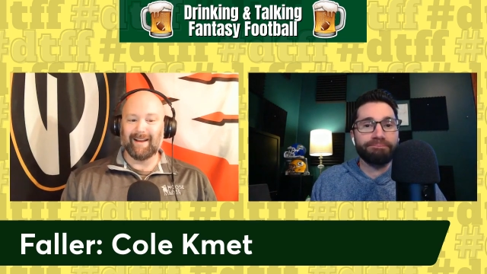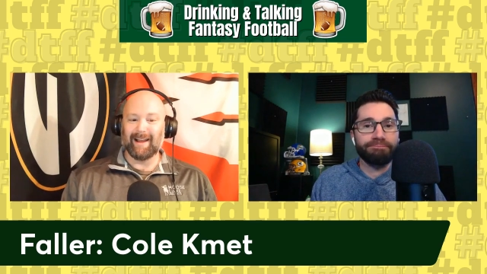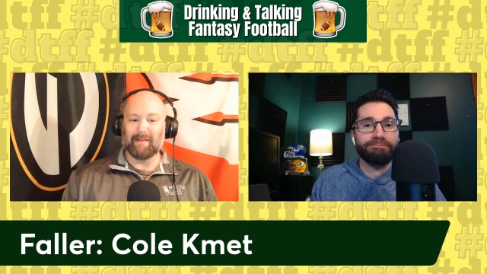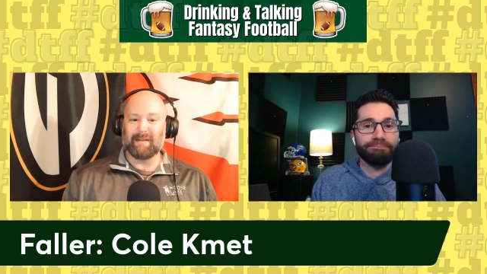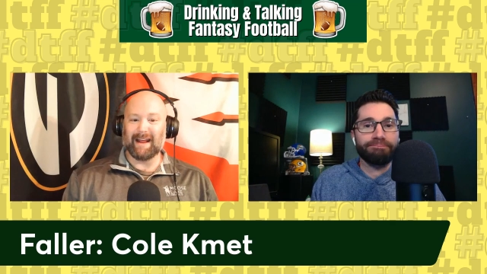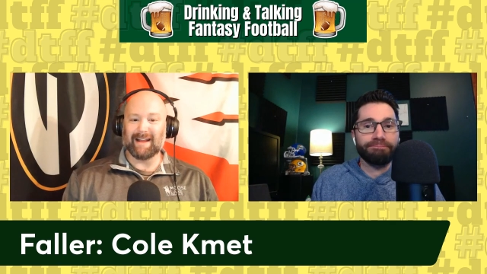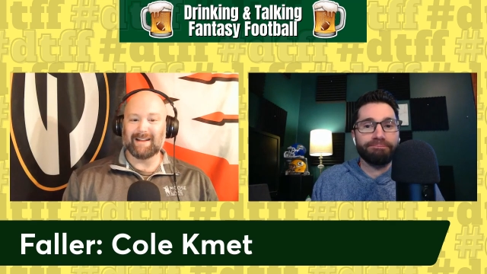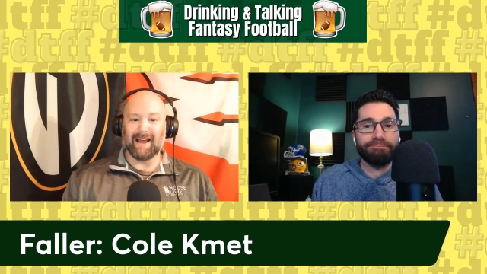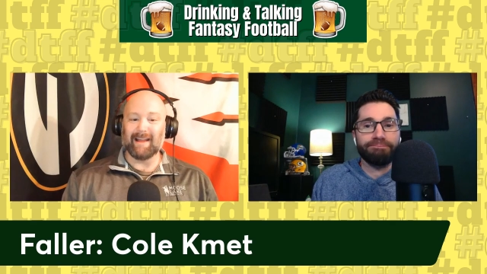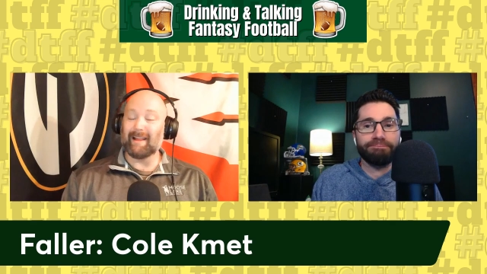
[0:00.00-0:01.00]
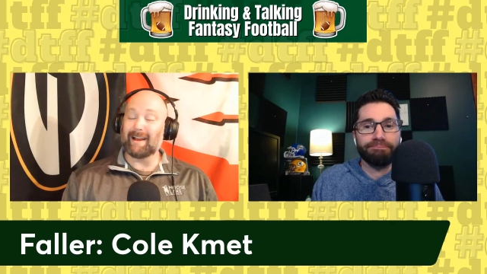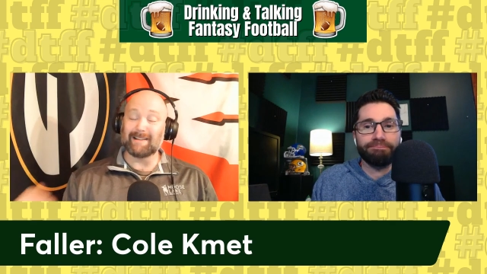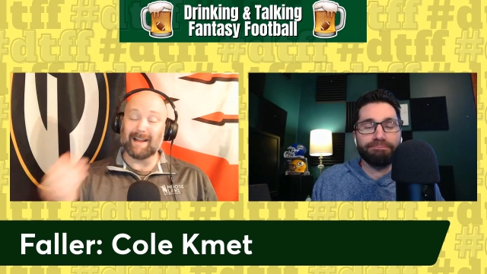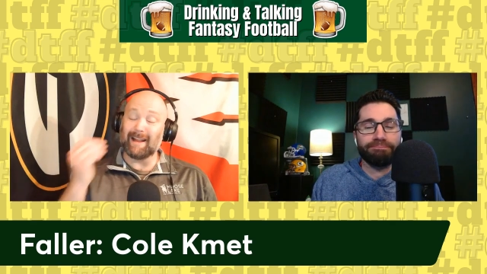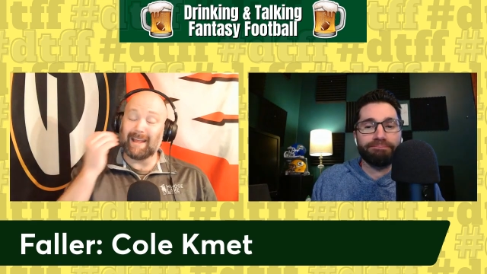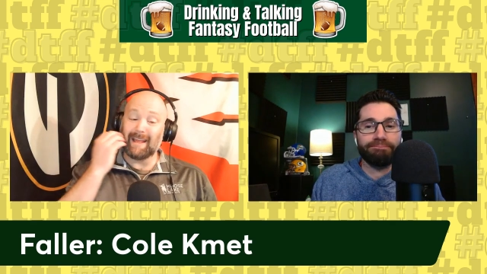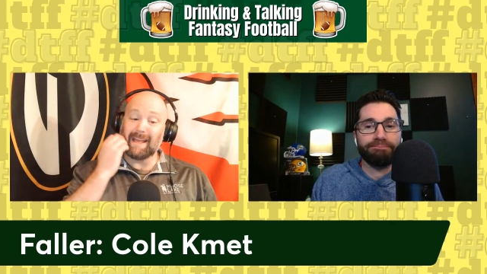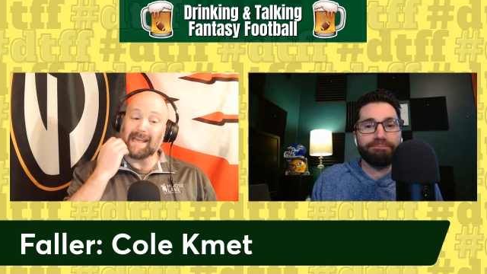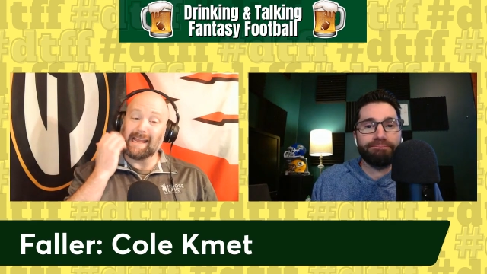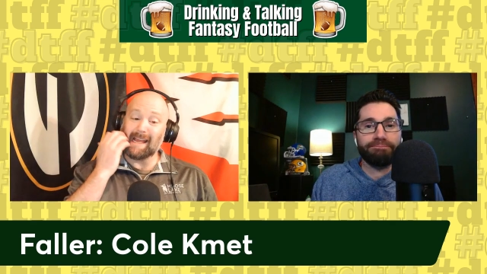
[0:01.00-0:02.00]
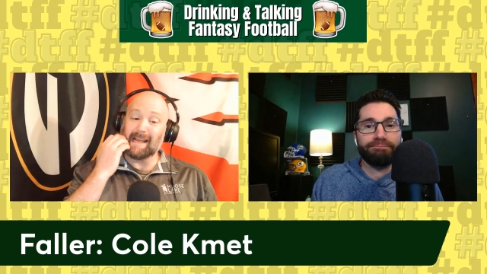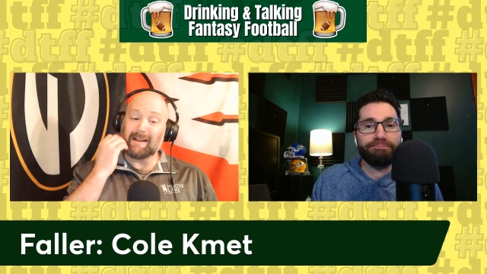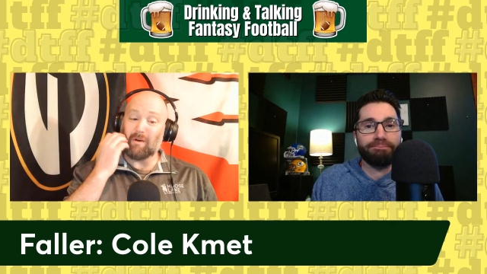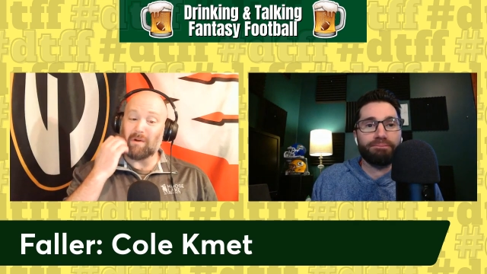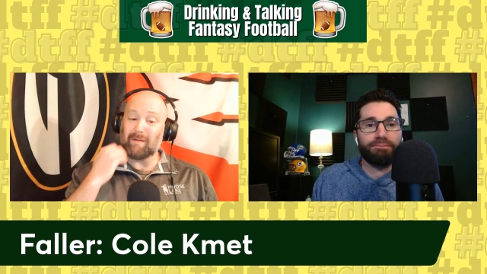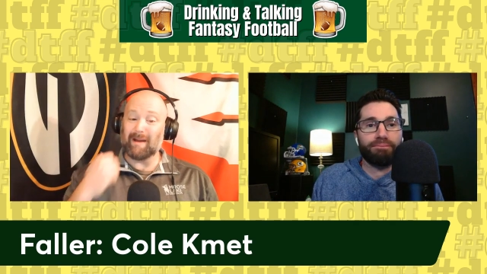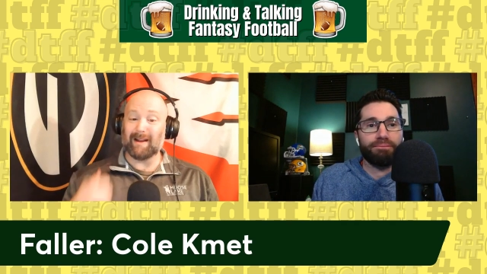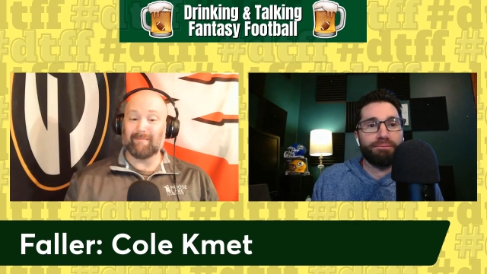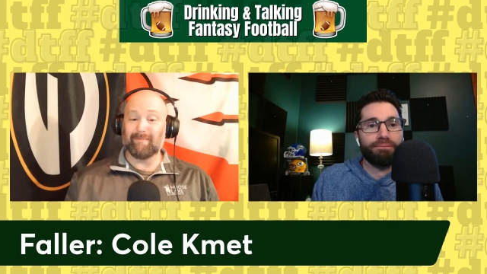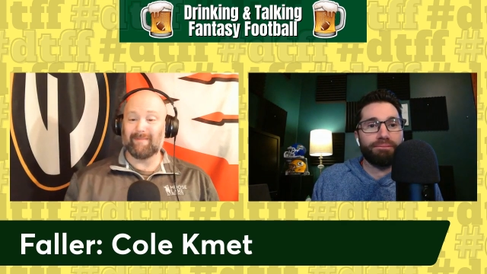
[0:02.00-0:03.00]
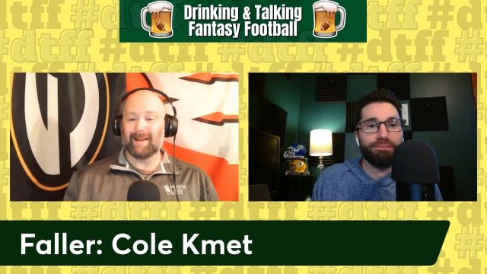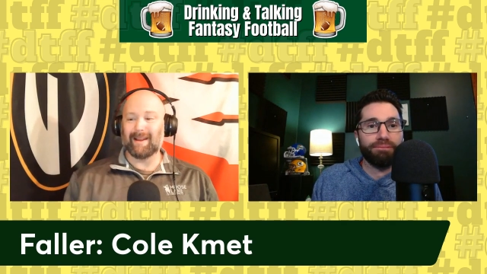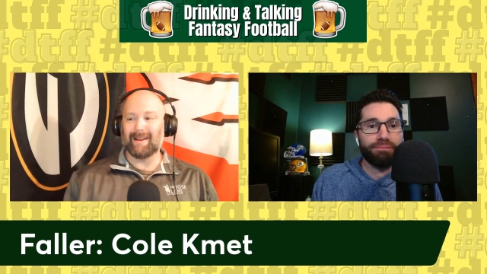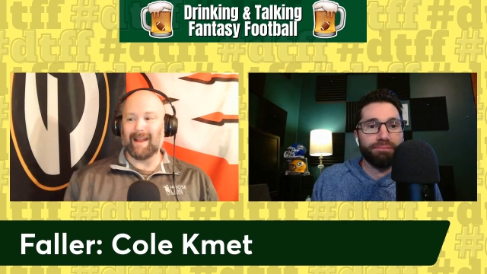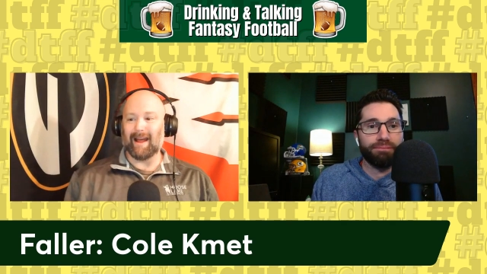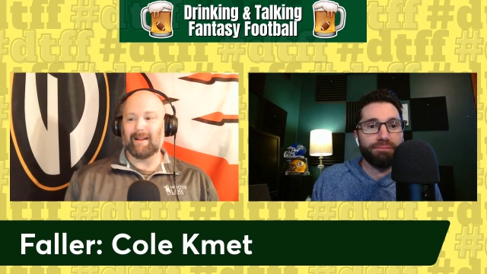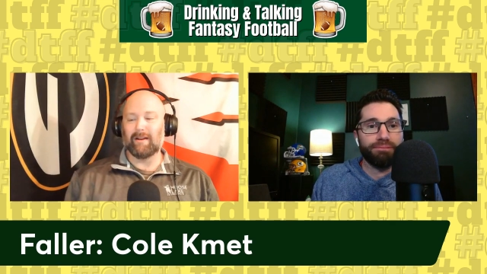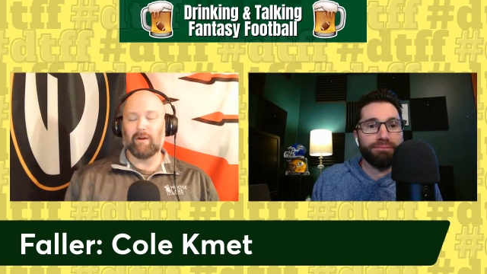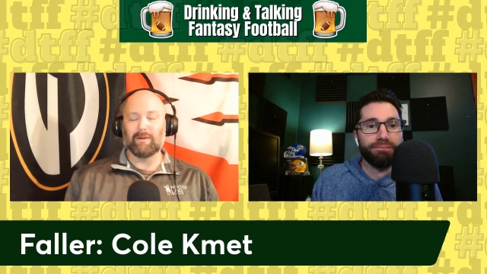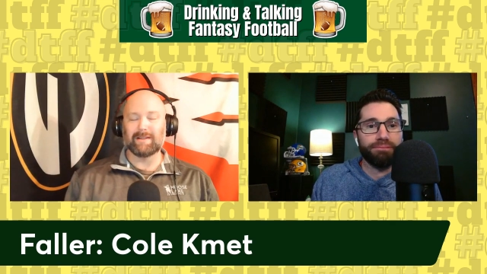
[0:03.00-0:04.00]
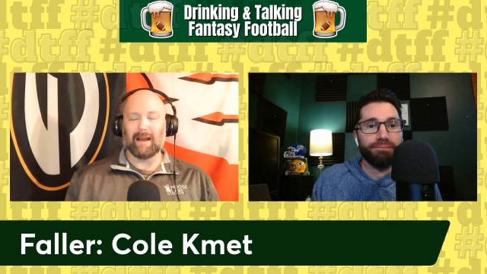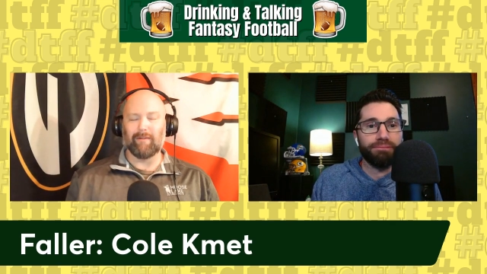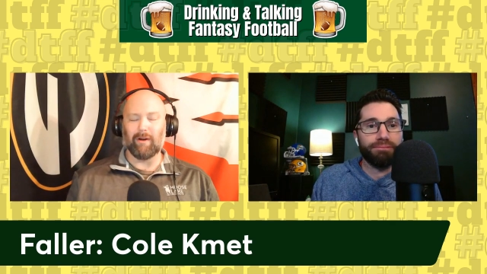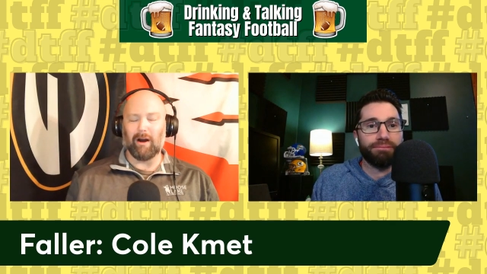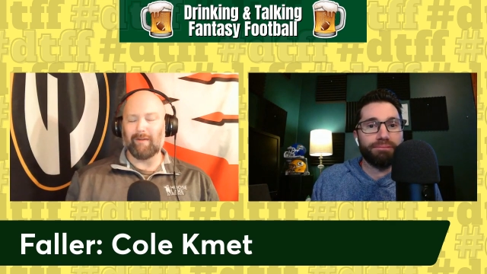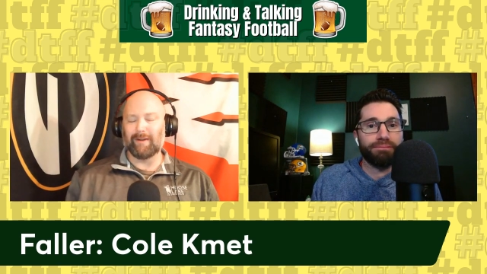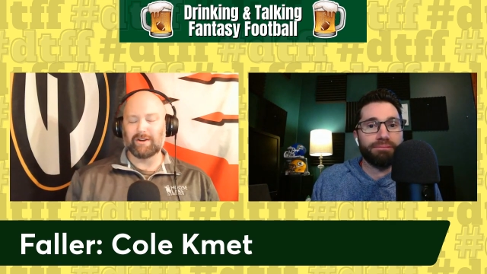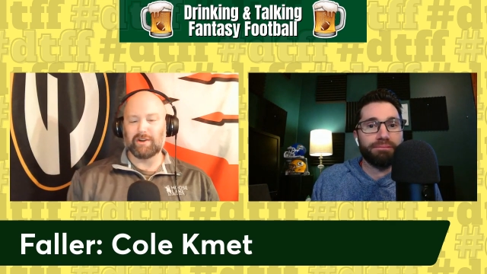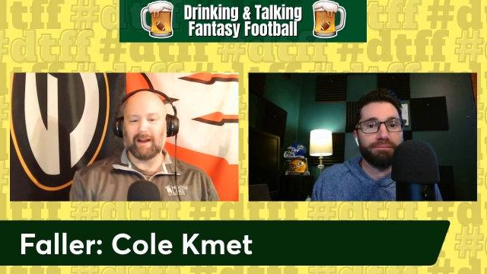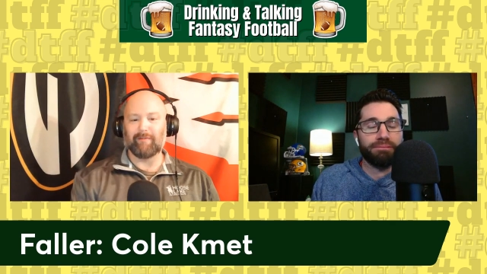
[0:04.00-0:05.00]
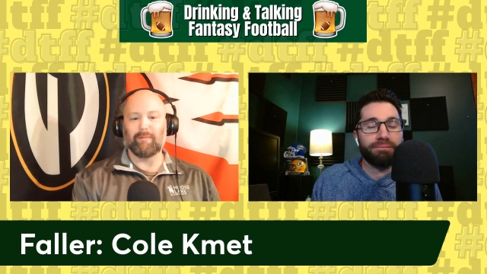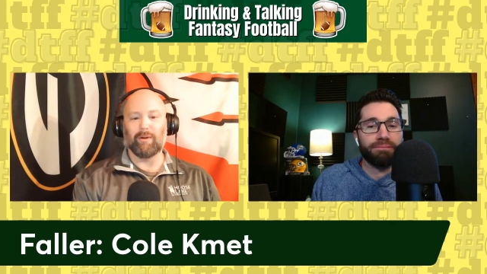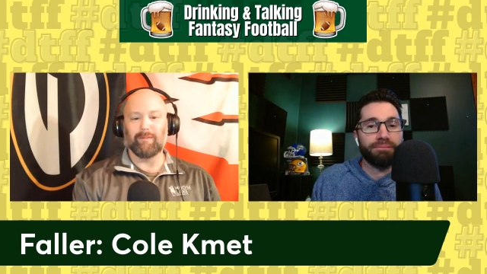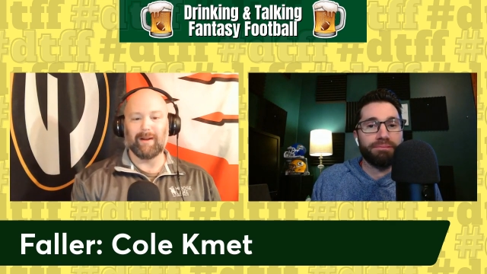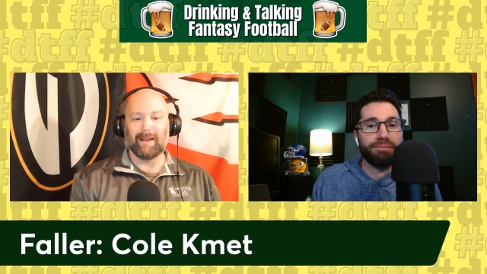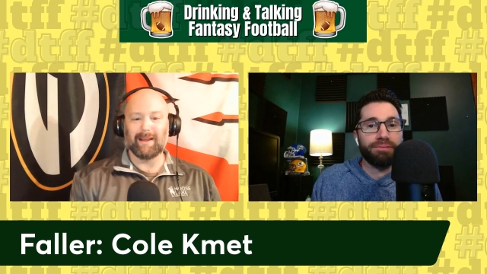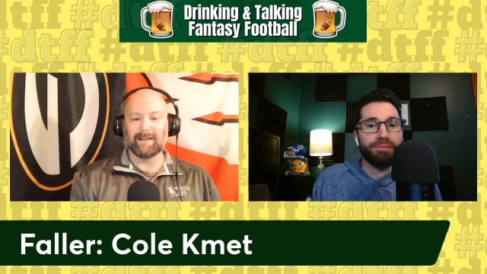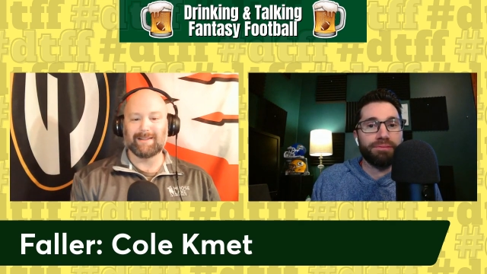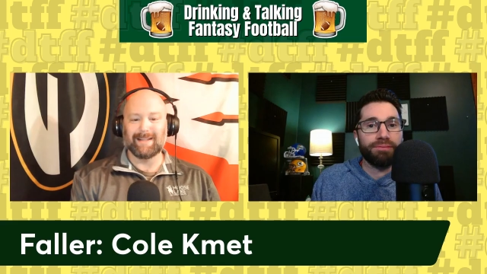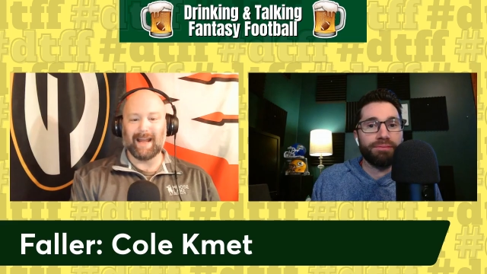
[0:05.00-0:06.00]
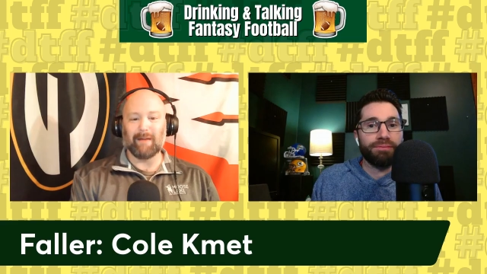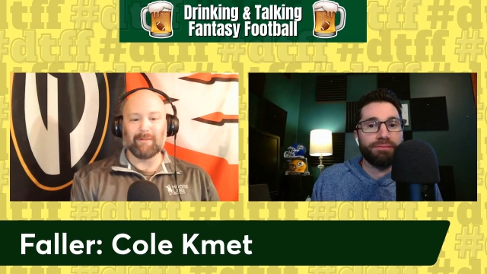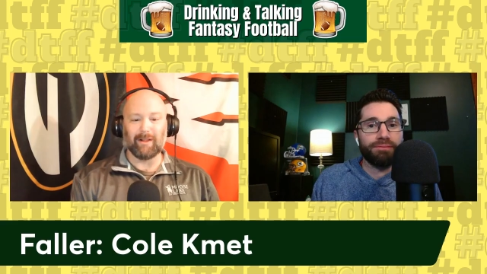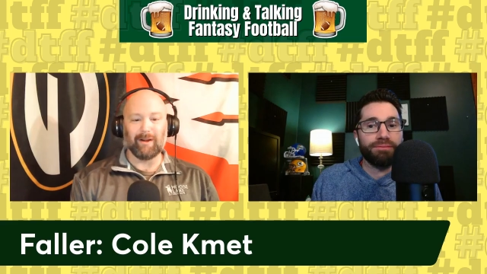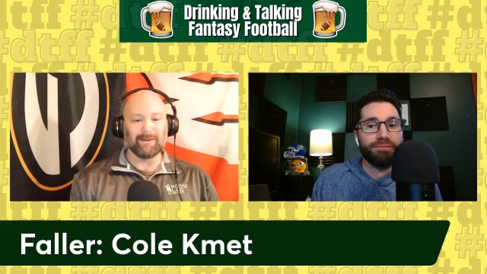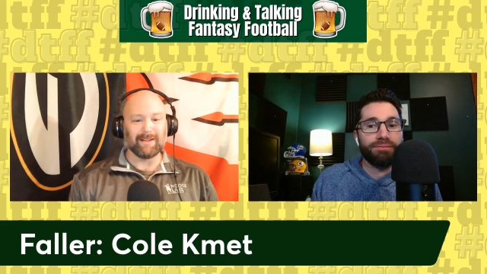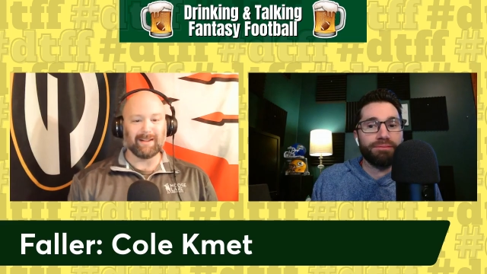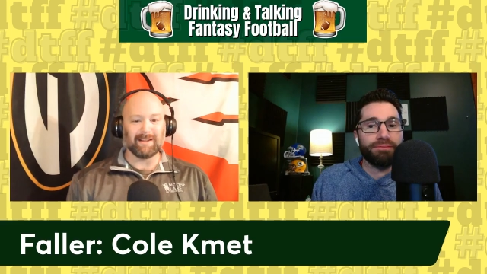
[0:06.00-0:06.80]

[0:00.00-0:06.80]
Speaker 1: I mean, I I like I said, he Cole Kmet, mm, eh, not no one's ever off your draft board, but he is damn close at this